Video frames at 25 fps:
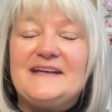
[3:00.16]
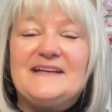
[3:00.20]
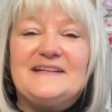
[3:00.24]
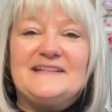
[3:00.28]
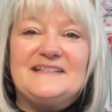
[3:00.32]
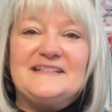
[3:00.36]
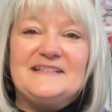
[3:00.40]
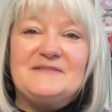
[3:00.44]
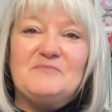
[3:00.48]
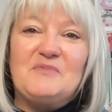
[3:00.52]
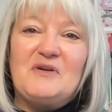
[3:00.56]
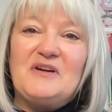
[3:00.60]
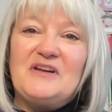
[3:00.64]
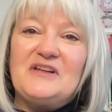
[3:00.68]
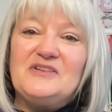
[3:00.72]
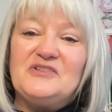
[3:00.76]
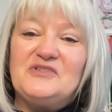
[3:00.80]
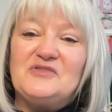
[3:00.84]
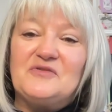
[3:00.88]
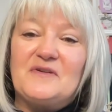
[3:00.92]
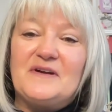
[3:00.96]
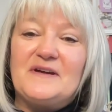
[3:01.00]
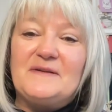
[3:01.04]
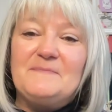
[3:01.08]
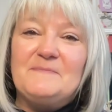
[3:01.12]
and spreading
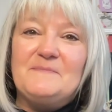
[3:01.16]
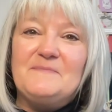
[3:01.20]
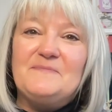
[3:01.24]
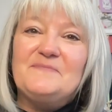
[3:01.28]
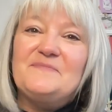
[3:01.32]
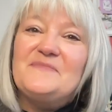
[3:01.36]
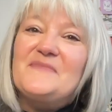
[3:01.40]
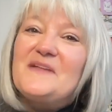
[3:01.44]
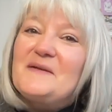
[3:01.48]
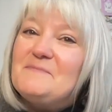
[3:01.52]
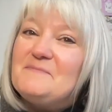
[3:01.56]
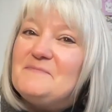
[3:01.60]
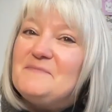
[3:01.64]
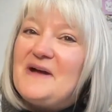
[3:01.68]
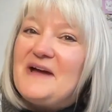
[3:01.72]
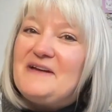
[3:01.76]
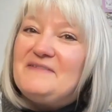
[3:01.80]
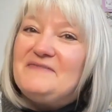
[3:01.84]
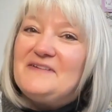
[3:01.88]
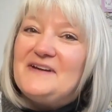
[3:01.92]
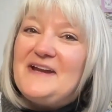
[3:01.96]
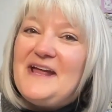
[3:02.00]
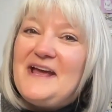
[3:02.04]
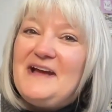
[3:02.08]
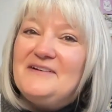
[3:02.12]
joy. Bye
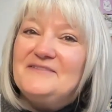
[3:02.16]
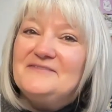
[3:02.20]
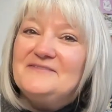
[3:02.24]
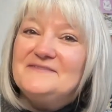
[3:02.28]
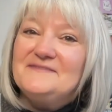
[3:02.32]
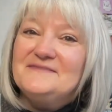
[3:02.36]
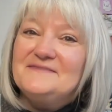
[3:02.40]
for now.